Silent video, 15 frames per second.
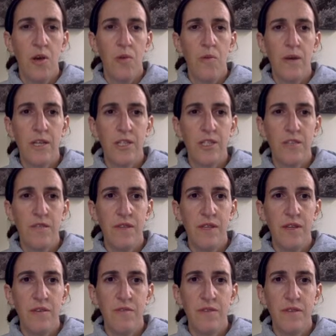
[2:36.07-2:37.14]
Watch the
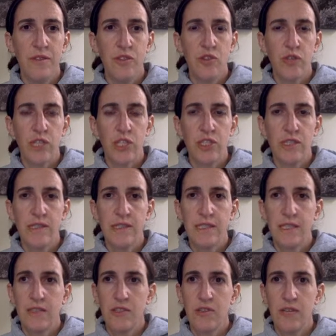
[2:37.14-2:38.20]
video for instructions that
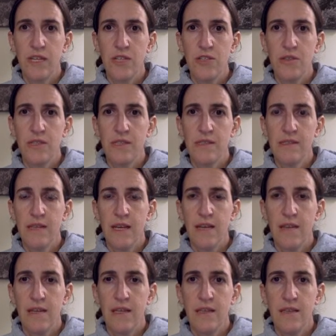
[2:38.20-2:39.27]
tells you how to do this,
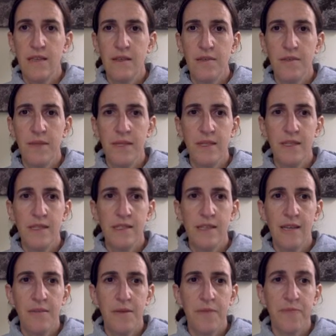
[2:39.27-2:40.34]
and then complete the
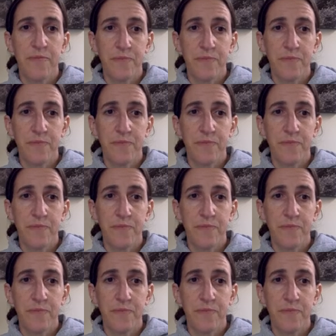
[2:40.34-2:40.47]
assignment.